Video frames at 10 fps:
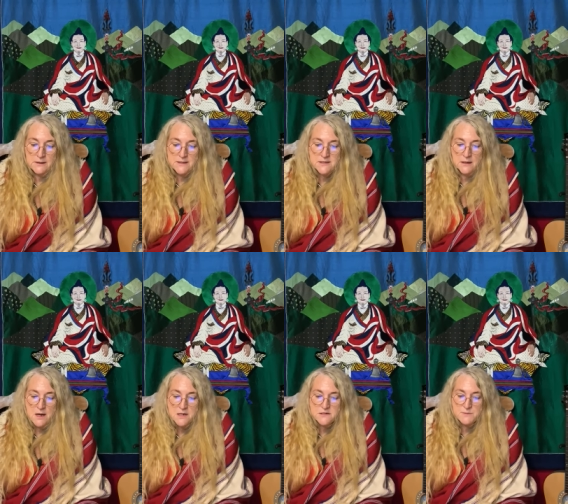It
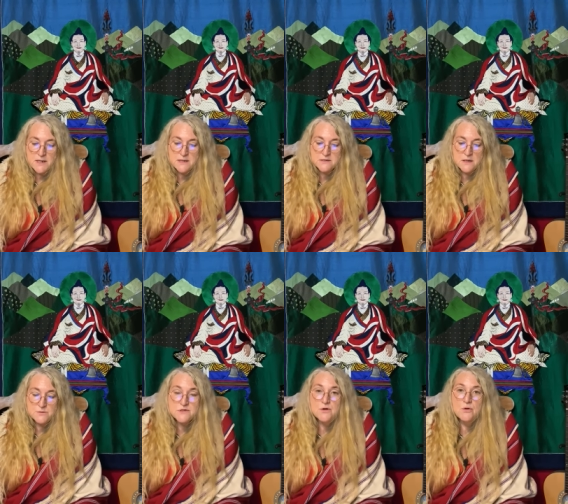occurred to me that
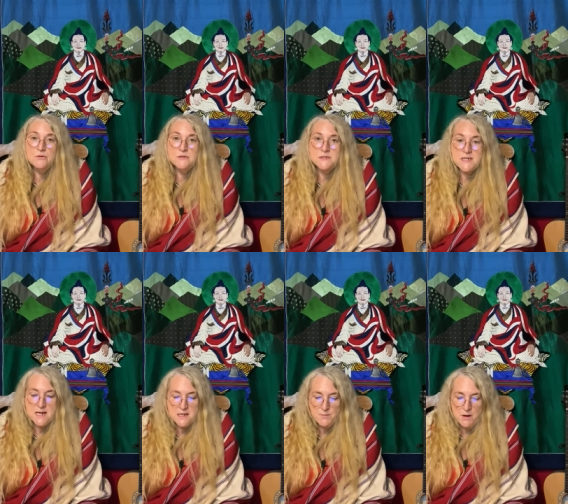I was not the
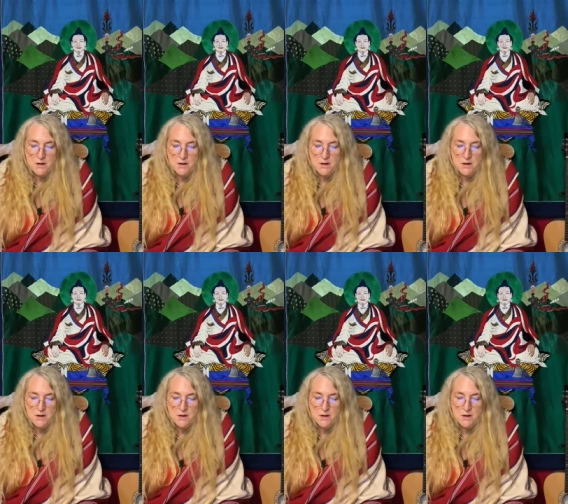same